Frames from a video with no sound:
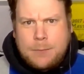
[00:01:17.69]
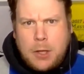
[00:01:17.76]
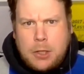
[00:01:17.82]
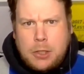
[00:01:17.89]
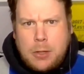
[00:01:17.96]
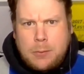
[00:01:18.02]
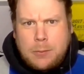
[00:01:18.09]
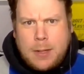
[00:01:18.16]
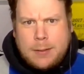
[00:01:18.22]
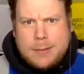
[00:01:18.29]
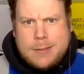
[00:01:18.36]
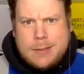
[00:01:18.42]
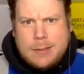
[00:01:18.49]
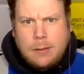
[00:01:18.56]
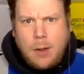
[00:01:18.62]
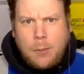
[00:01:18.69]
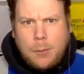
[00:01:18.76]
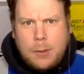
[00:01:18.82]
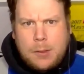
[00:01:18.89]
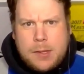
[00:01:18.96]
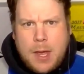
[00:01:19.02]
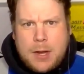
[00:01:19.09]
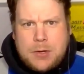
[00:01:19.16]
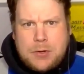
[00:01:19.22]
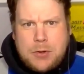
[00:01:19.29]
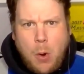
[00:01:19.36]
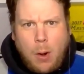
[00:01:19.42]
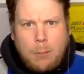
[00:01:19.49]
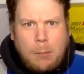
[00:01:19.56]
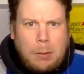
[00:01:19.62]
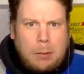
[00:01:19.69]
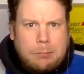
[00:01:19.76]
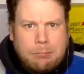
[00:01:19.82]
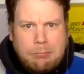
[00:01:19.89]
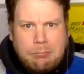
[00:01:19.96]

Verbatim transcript: the units lower than normal.